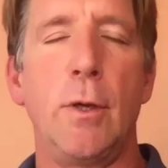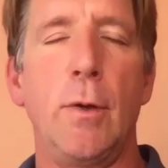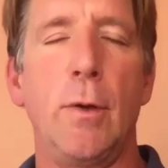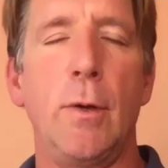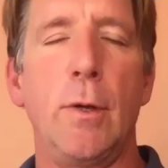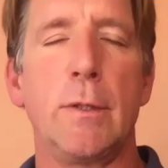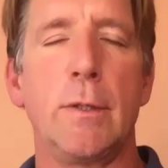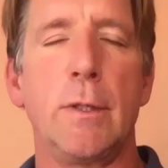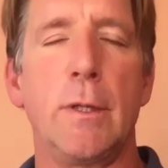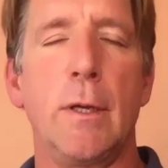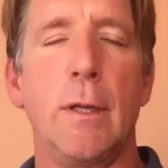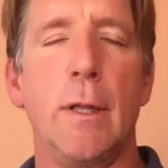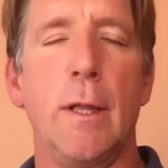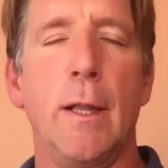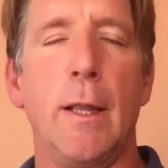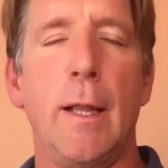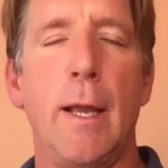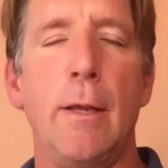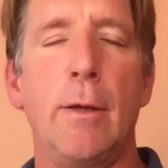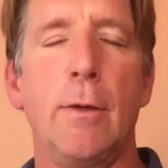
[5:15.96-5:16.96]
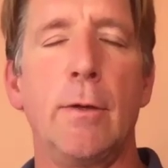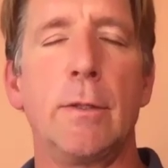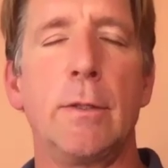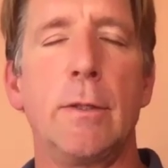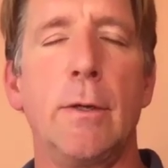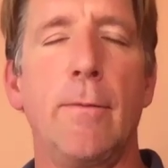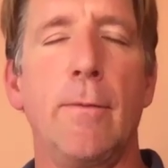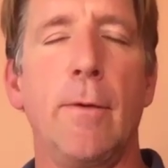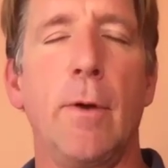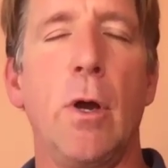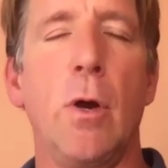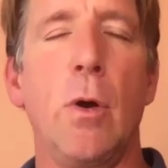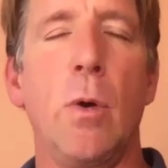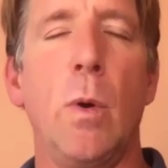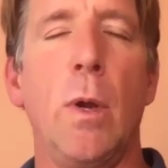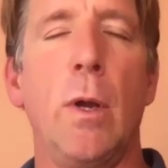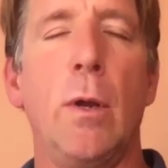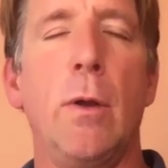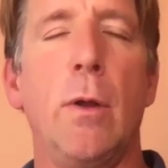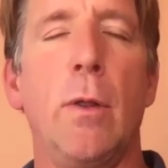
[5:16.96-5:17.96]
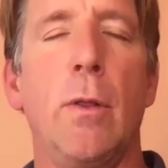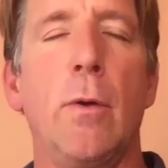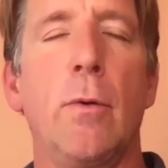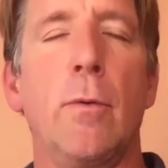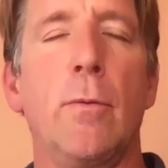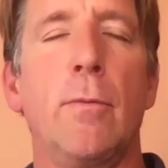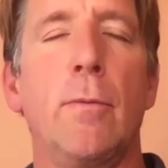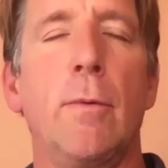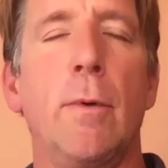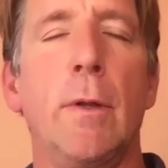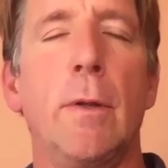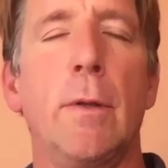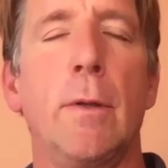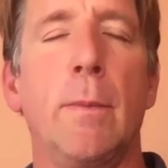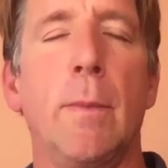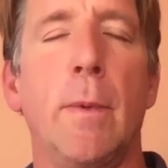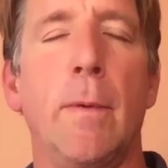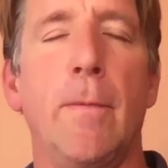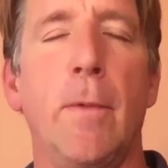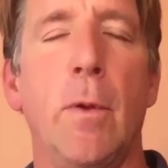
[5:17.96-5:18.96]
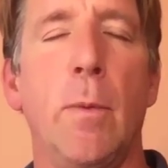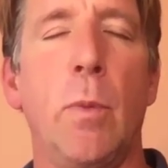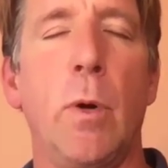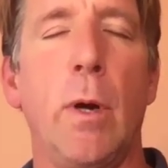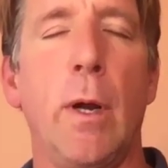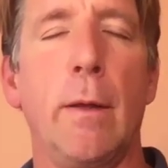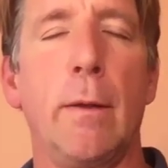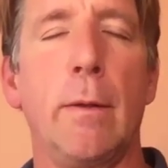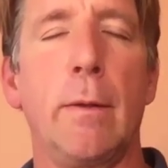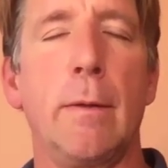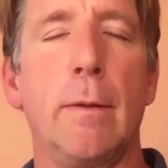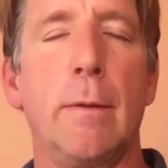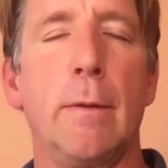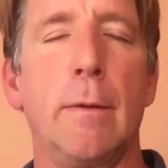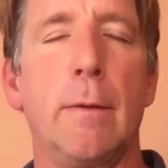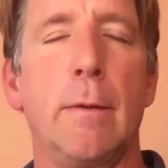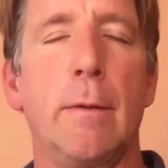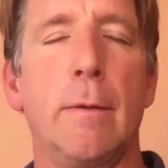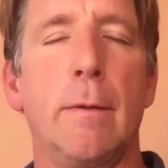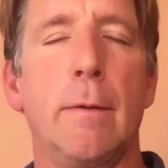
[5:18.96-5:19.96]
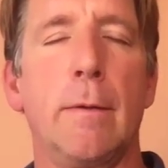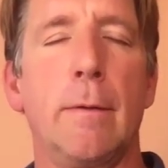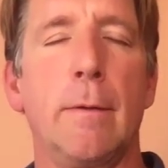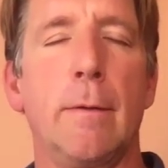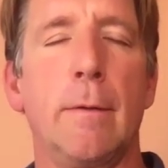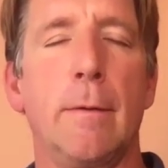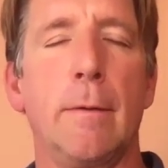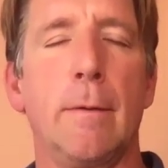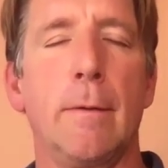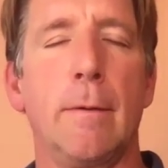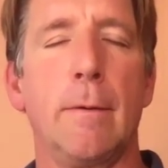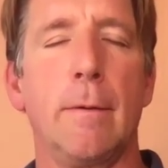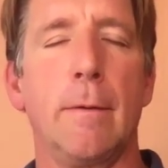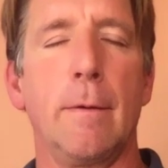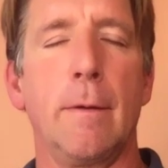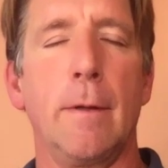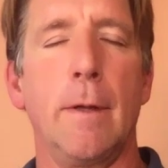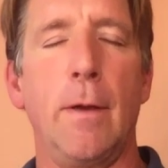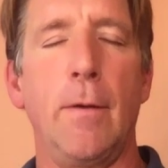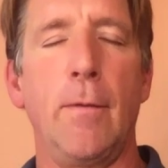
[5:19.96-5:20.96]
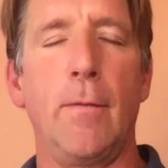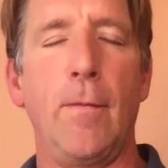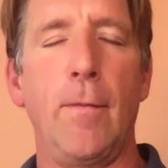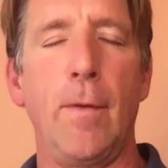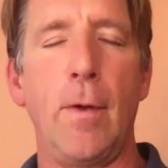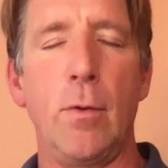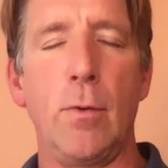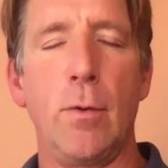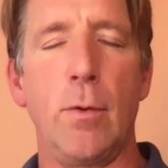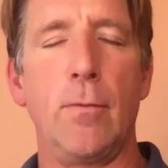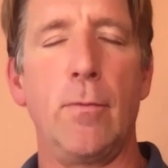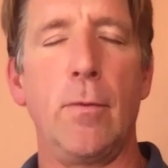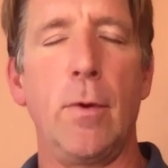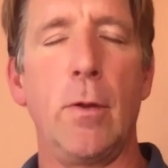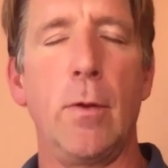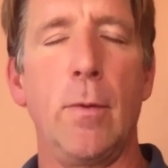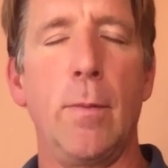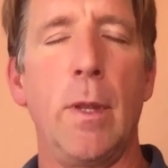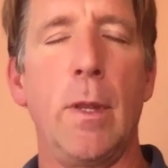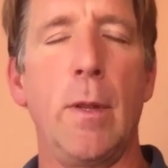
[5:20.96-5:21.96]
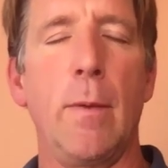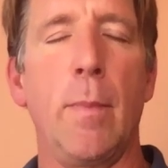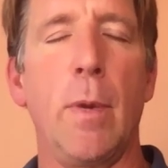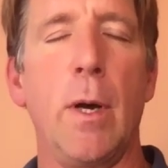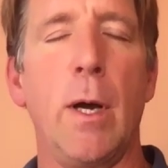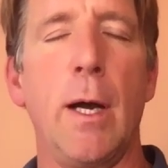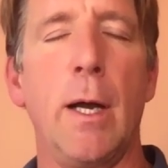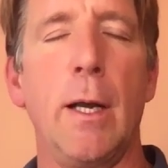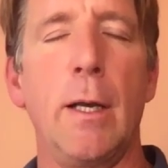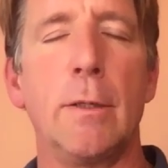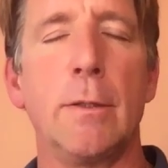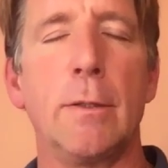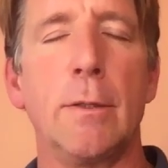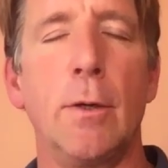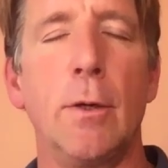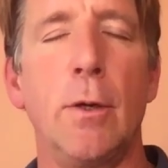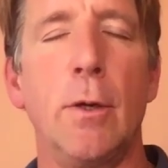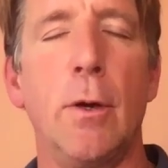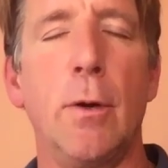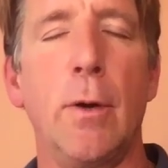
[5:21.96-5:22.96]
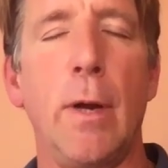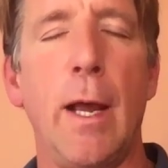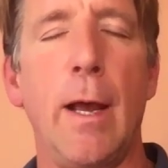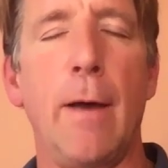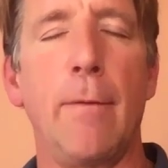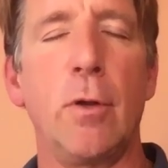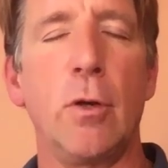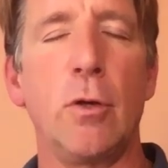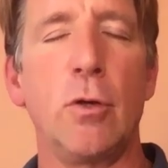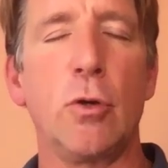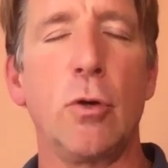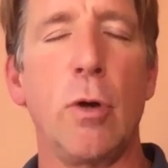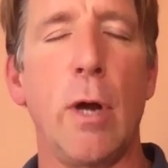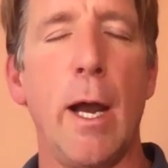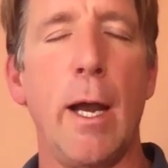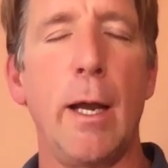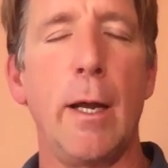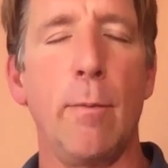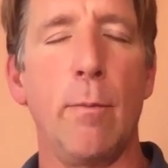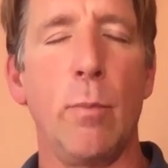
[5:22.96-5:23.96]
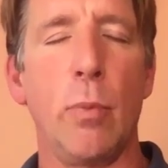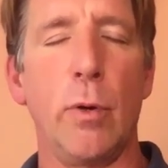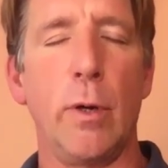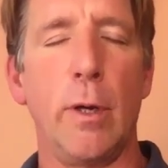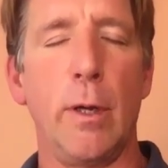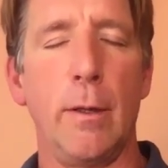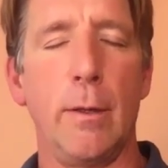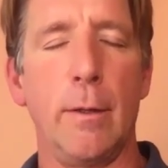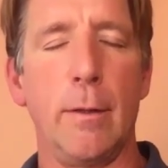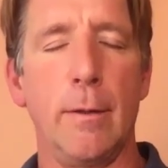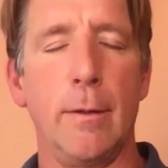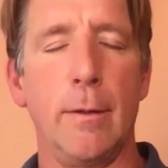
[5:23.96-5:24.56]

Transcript: you is to let yourself go into the rhythm of the breath. Like feel the rhythm in the body so you don't have to try to breathe.